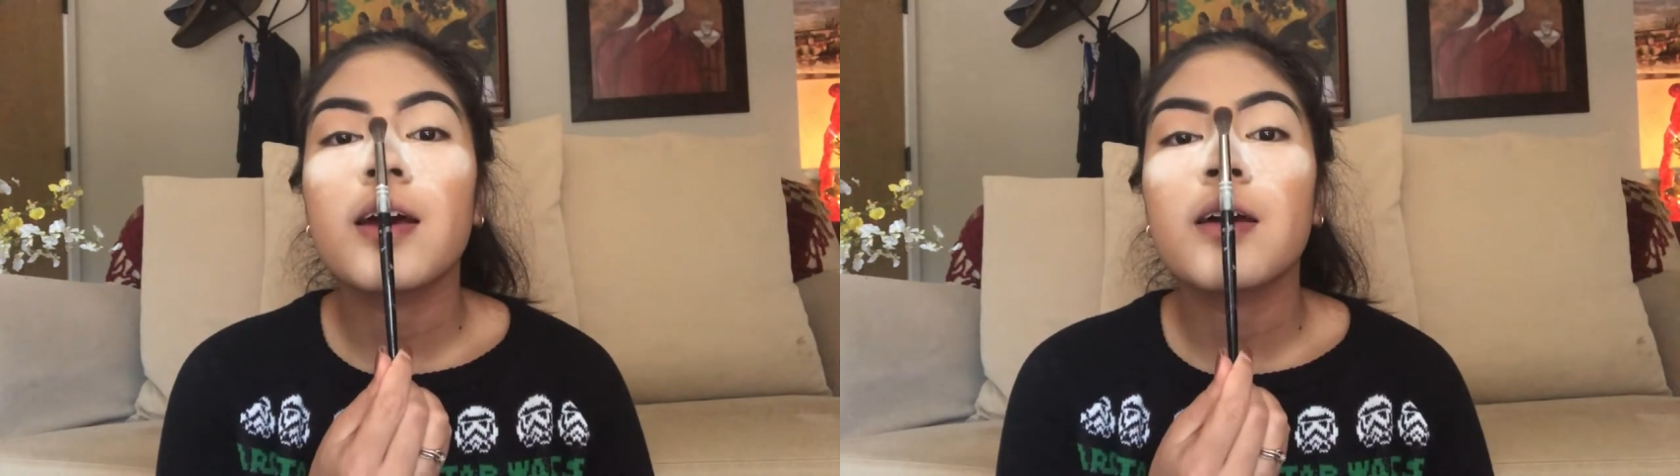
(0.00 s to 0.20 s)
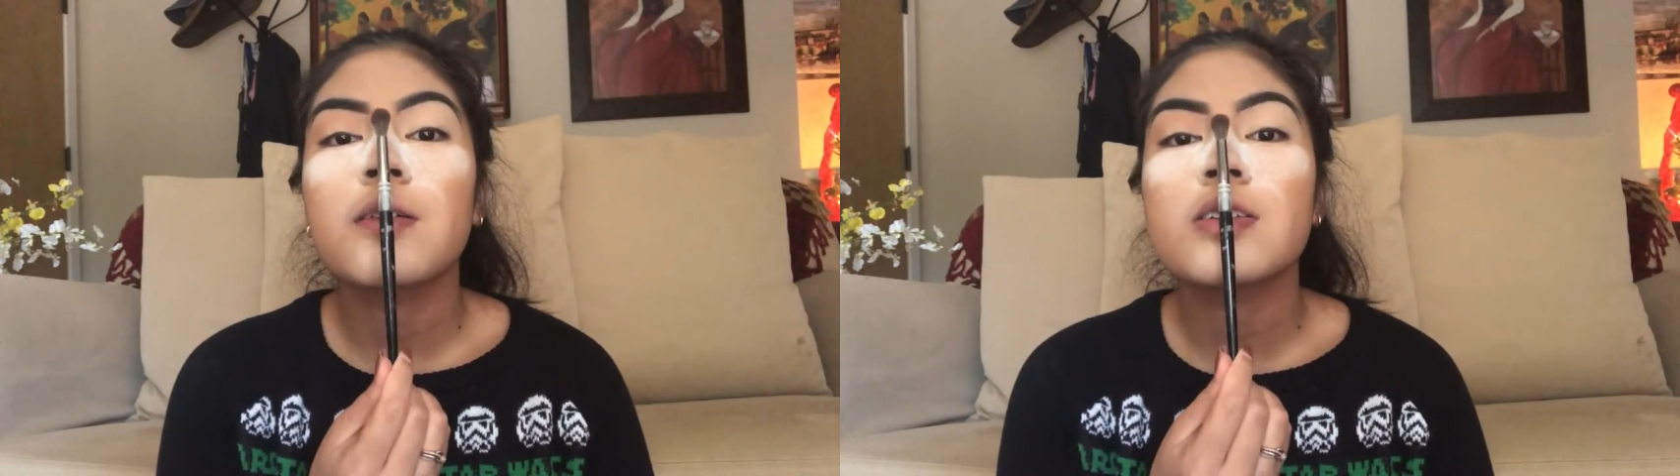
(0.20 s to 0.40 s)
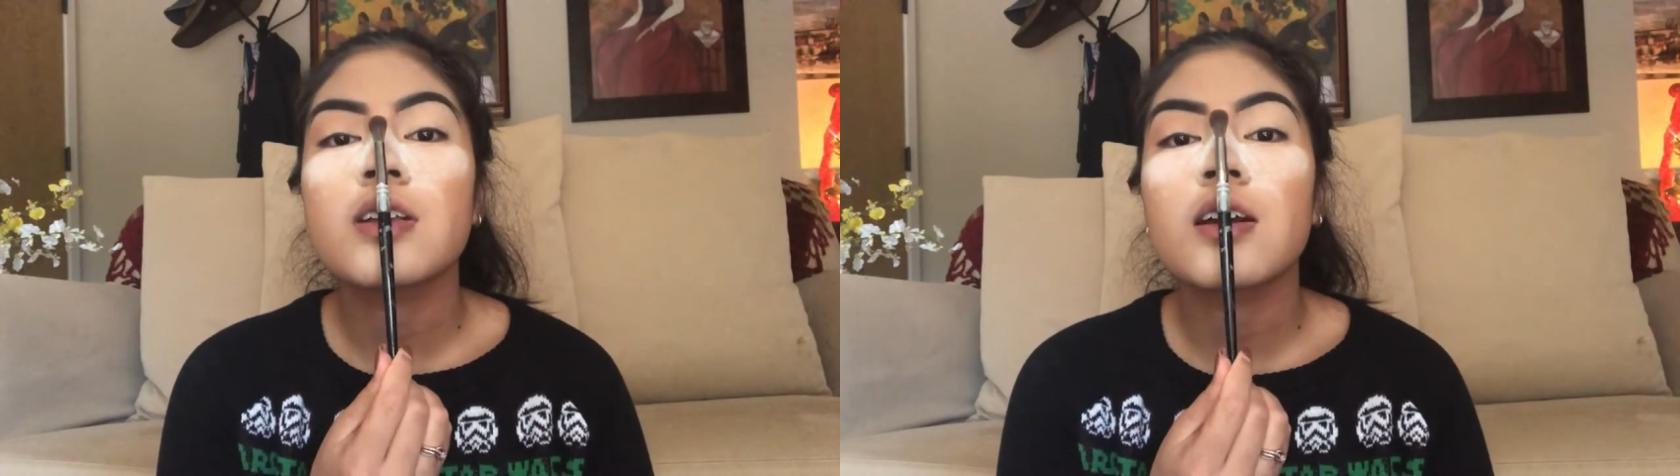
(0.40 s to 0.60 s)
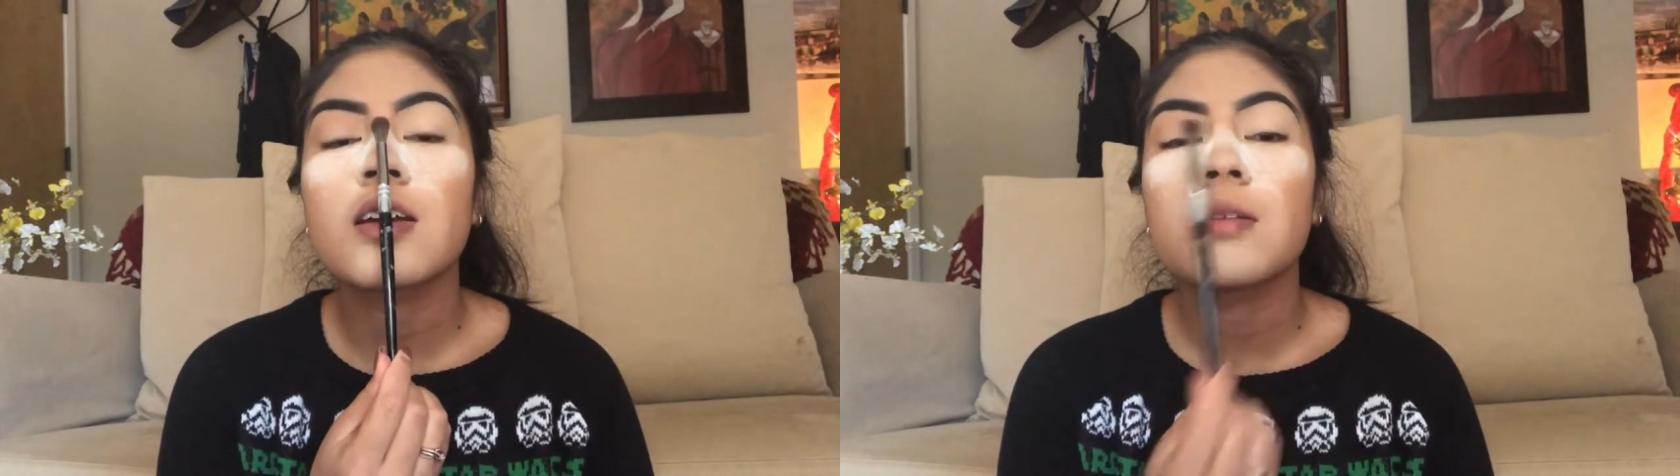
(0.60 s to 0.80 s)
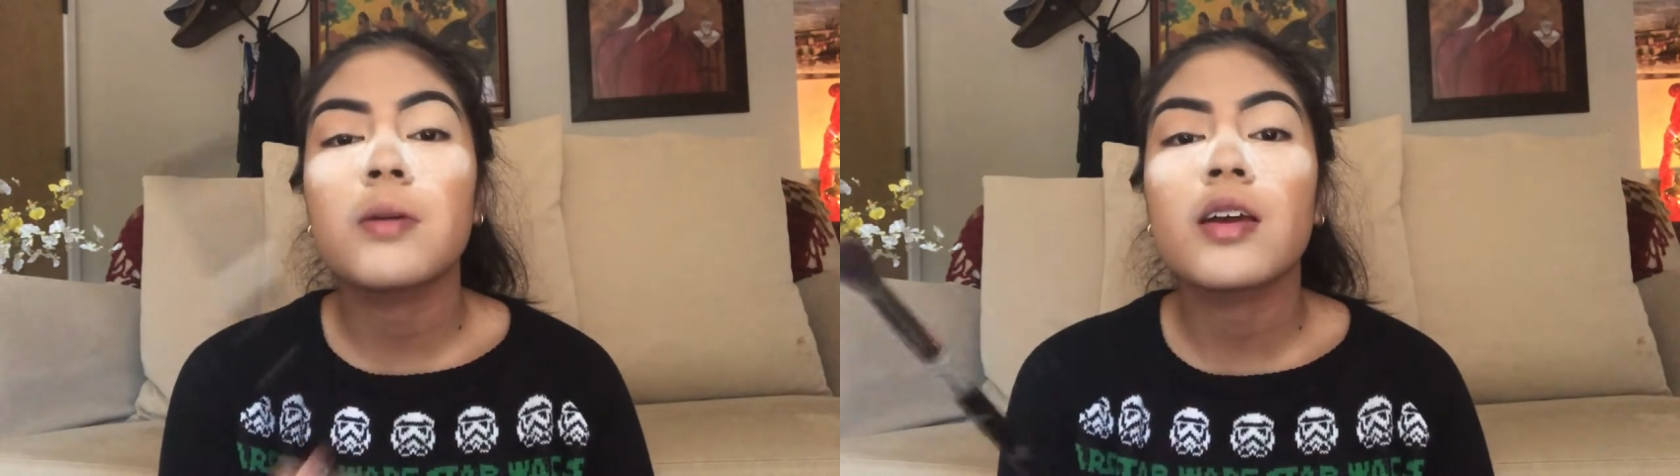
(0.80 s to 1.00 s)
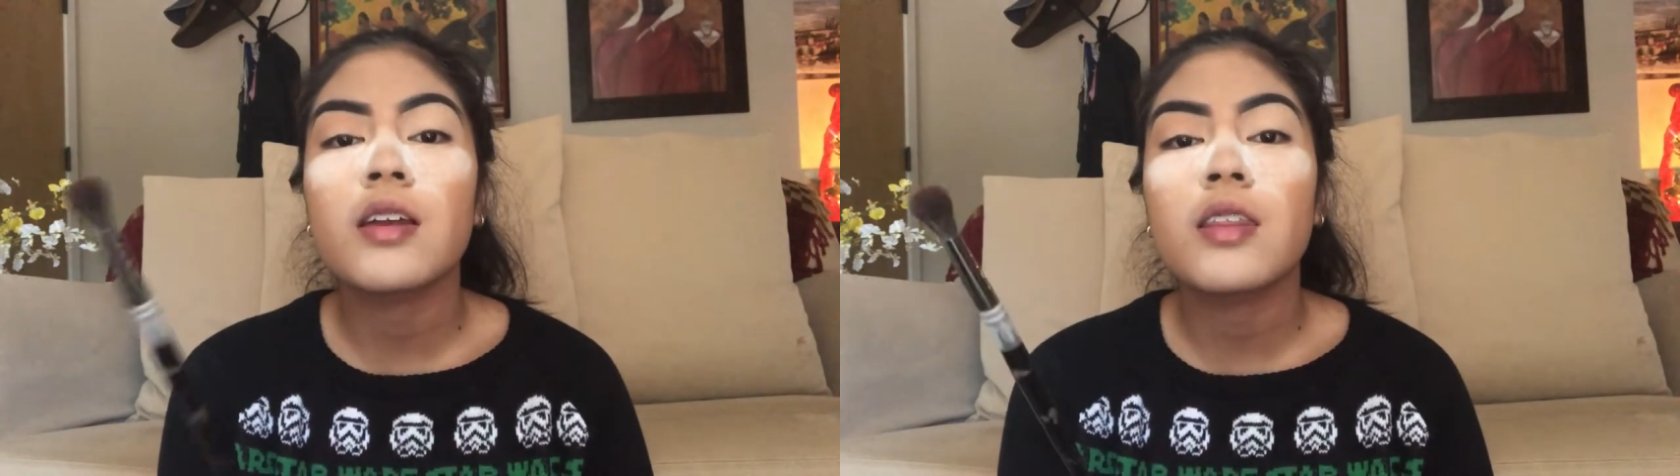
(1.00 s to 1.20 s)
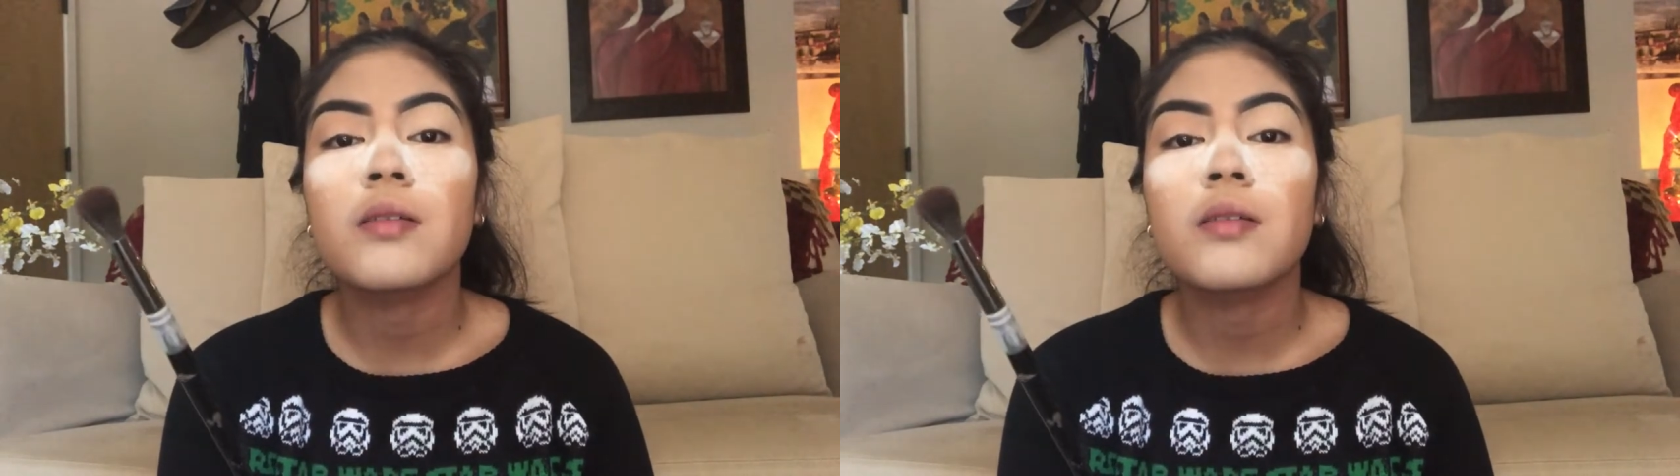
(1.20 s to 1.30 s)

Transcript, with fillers: I was not going to buy another